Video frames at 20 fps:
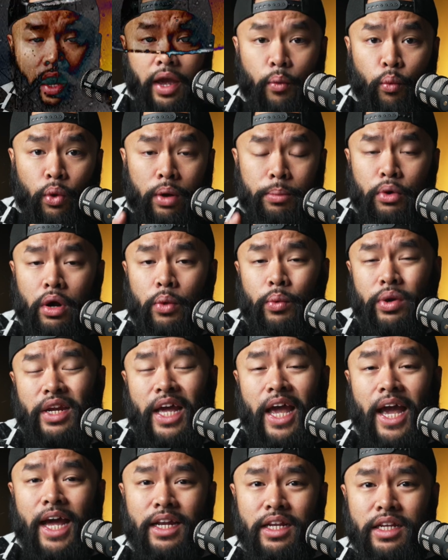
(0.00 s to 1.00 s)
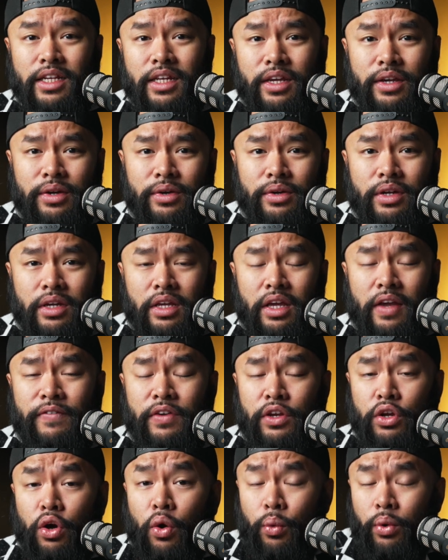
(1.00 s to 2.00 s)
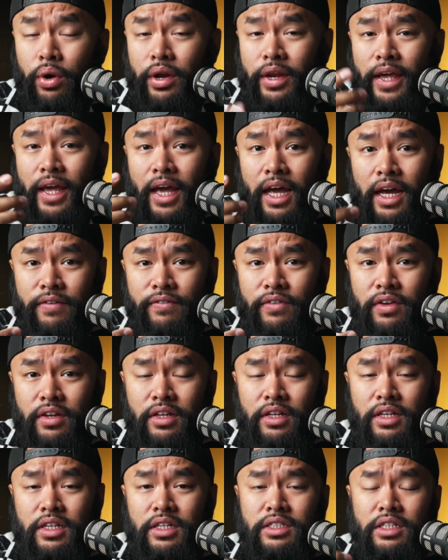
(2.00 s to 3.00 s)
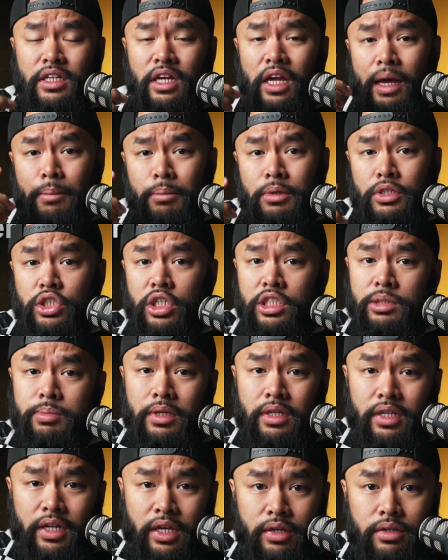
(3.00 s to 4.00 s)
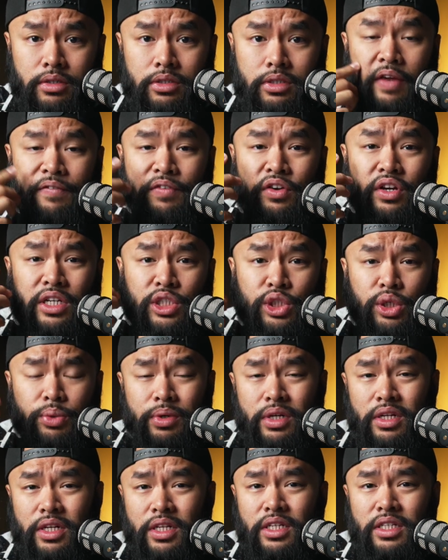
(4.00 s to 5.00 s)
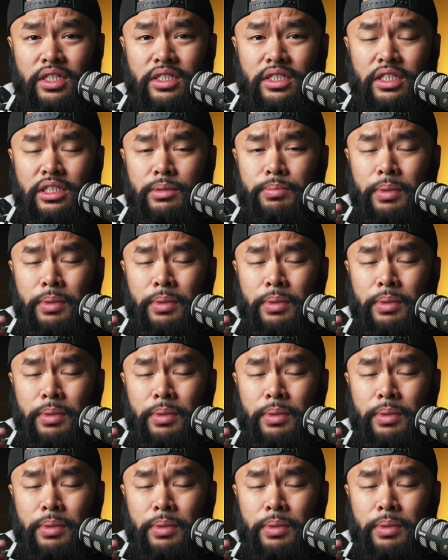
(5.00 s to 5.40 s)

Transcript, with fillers: And one more I wanna add in here, if you don't already have it, is M adjustment layers. If you're not sure what it is, it's